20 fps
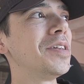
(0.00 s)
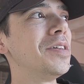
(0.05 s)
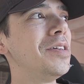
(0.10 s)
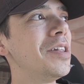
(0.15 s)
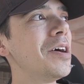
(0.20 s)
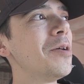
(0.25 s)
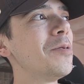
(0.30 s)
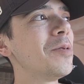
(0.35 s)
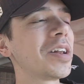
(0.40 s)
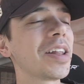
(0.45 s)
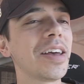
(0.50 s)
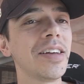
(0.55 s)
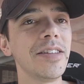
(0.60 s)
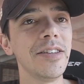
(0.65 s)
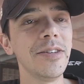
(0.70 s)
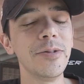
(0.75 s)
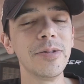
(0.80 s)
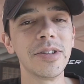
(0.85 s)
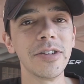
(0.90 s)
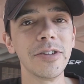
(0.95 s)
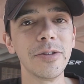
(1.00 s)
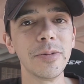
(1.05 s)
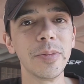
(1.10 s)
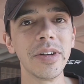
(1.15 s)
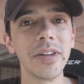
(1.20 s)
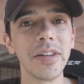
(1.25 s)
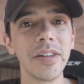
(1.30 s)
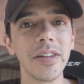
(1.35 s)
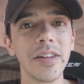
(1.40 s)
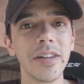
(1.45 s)
No one at YouTube
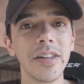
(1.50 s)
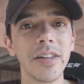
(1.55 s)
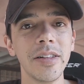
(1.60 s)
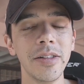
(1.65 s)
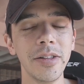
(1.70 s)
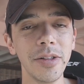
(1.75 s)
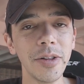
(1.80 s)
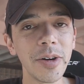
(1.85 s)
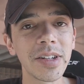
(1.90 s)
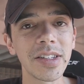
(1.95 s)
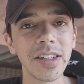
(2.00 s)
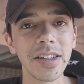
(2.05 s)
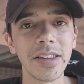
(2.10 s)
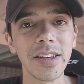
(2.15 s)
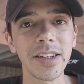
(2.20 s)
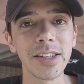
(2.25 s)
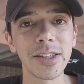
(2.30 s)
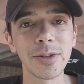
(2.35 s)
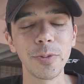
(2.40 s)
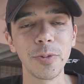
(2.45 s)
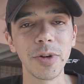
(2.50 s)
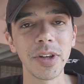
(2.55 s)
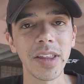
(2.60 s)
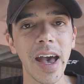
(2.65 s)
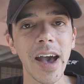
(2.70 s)
looked at this with